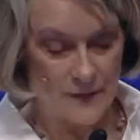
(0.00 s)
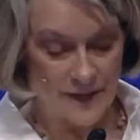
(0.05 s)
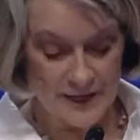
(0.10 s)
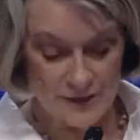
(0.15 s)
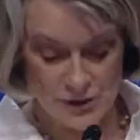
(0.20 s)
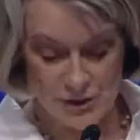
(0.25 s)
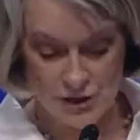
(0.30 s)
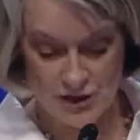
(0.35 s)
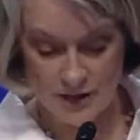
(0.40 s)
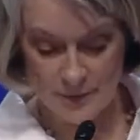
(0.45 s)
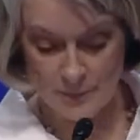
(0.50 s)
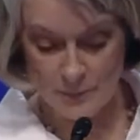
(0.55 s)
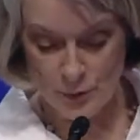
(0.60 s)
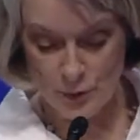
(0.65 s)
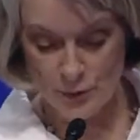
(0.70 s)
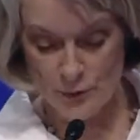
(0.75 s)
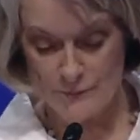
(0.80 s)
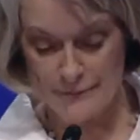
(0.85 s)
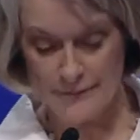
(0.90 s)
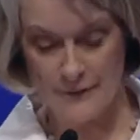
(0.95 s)
Friendship
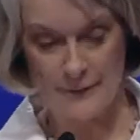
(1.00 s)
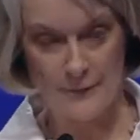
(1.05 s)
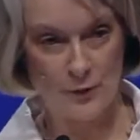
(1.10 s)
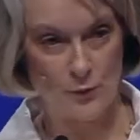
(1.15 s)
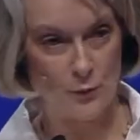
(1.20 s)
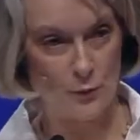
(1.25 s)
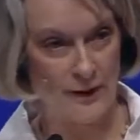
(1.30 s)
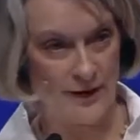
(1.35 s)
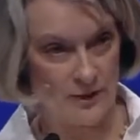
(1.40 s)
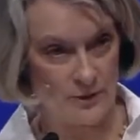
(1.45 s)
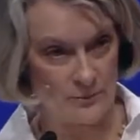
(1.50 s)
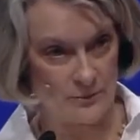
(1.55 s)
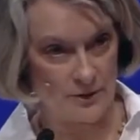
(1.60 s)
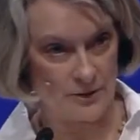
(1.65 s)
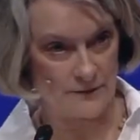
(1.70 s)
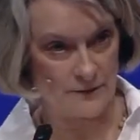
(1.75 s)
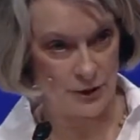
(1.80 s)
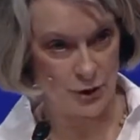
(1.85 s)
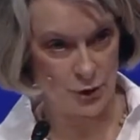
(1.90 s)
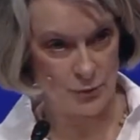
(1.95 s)
moved from the
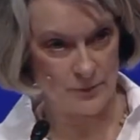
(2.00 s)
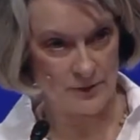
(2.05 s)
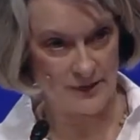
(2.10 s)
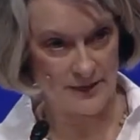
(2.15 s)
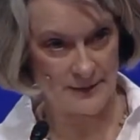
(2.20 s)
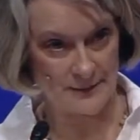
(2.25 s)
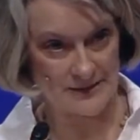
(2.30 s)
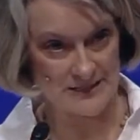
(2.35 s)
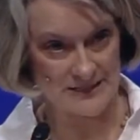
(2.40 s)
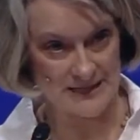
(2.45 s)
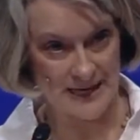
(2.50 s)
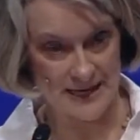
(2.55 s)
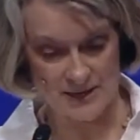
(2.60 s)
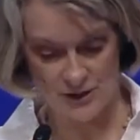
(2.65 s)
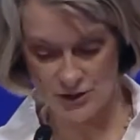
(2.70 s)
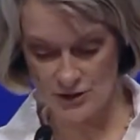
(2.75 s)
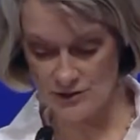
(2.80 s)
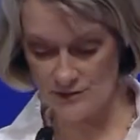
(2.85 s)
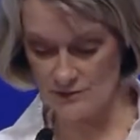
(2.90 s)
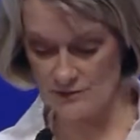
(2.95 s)
realm of human
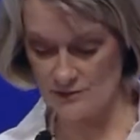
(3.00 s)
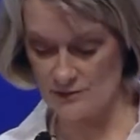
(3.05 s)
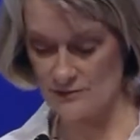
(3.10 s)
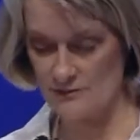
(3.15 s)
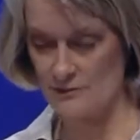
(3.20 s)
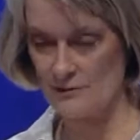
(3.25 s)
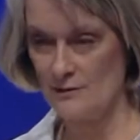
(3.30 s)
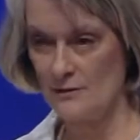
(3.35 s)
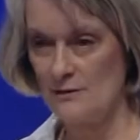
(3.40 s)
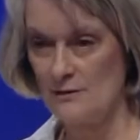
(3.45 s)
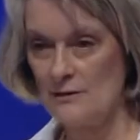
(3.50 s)
limitations